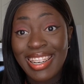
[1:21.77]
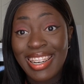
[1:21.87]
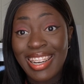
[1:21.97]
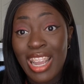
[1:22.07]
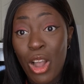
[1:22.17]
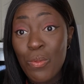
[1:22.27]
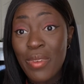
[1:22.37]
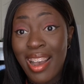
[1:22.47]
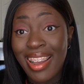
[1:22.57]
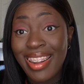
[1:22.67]
I hope
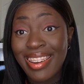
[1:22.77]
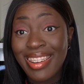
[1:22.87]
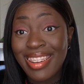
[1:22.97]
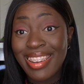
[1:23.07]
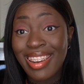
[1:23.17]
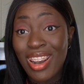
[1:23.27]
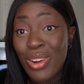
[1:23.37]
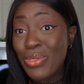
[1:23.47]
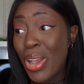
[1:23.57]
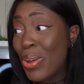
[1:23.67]
not.
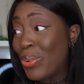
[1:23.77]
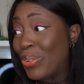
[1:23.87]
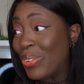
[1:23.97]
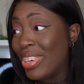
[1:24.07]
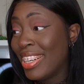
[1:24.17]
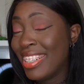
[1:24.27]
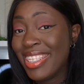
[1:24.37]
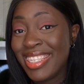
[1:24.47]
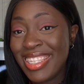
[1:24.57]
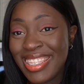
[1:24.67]
Oh no.
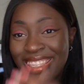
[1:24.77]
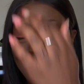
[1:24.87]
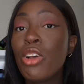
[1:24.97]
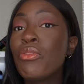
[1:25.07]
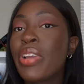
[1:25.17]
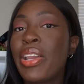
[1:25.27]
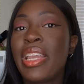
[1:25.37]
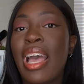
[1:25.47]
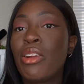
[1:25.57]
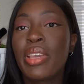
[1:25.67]

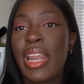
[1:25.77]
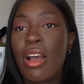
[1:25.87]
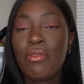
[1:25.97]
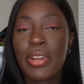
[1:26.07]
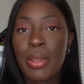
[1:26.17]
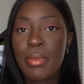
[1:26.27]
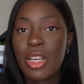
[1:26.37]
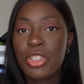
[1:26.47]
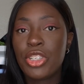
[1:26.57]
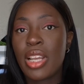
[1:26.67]
I don't get out very
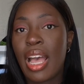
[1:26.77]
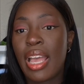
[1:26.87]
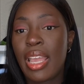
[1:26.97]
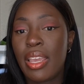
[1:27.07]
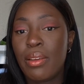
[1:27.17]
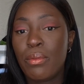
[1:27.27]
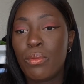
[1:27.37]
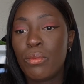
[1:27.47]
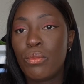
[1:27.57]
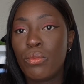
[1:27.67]
much. I
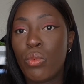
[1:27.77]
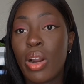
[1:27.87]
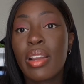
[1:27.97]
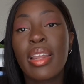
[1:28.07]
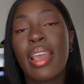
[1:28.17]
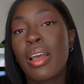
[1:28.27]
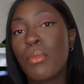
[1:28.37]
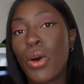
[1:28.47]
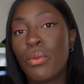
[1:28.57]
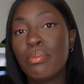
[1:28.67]
work and I come
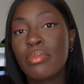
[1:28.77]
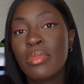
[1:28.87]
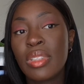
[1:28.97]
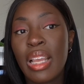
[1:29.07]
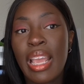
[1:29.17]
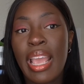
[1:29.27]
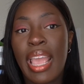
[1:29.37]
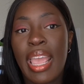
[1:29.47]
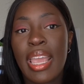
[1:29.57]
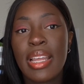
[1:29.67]
home,
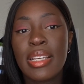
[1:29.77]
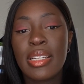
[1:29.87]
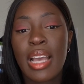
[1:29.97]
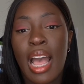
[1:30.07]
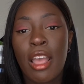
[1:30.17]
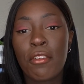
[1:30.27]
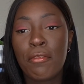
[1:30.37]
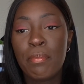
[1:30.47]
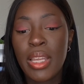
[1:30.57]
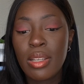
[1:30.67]
and
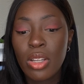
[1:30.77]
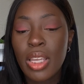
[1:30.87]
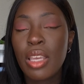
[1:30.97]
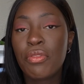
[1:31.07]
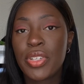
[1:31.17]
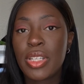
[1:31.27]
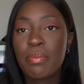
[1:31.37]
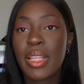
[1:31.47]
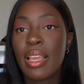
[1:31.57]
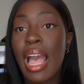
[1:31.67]
I've been looking for
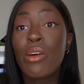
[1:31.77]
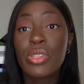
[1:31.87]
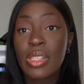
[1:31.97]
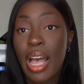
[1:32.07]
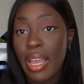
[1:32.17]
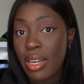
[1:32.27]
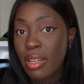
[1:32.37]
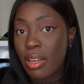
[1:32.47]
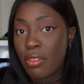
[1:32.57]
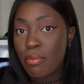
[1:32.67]
something outside
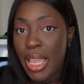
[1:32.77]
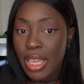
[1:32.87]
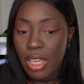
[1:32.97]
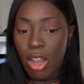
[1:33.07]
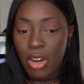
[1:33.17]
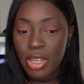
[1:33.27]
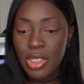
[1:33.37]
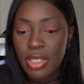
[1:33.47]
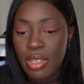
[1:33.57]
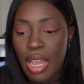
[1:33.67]
of making
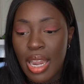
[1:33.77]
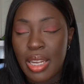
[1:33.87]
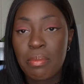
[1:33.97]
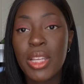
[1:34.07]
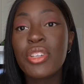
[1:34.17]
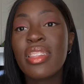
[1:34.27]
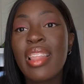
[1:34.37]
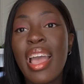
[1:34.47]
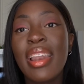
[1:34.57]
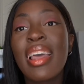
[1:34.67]
art. I didn't mention
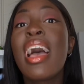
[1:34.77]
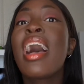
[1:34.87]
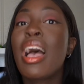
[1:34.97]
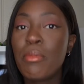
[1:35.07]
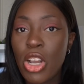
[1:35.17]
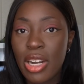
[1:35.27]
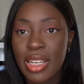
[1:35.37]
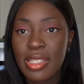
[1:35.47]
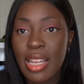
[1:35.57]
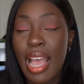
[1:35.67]
that. I'm an
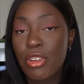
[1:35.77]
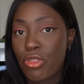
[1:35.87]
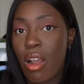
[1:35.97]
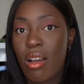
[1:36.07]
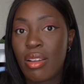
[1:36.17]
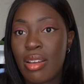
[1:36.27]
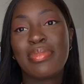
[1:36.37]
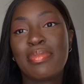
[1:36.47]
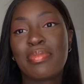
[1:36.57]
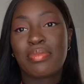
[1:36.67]
artist. I draw.
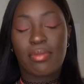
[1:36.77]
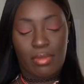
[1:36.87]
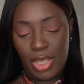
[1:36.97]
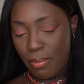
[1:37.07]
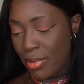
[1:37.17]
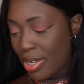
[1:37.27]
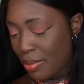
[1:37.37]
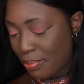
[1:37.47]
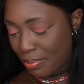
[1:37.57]
I'm gonna